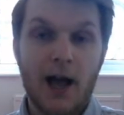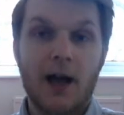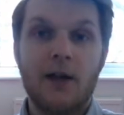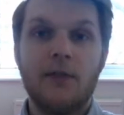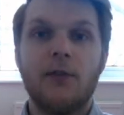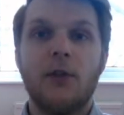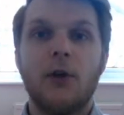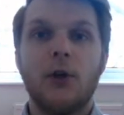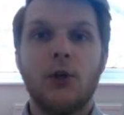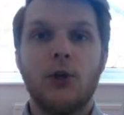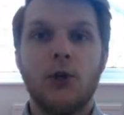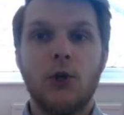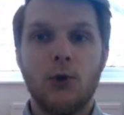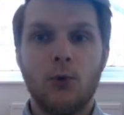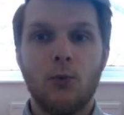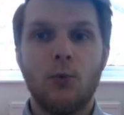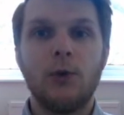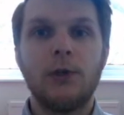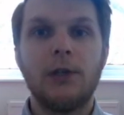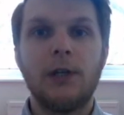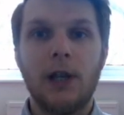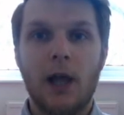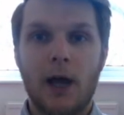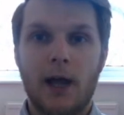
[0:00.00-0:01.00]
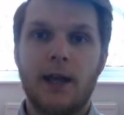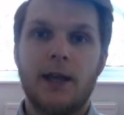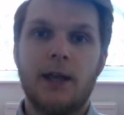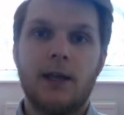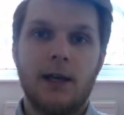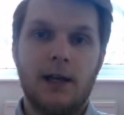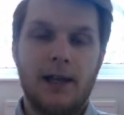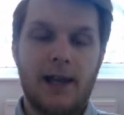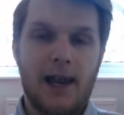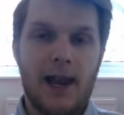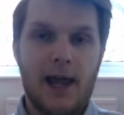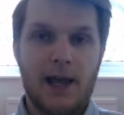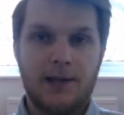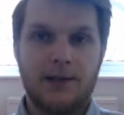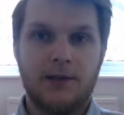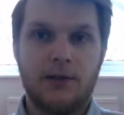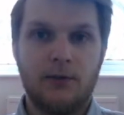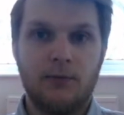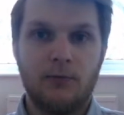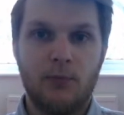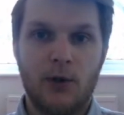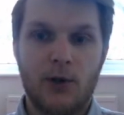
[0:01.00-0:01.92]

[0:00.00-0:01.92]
and that you would like a lesson,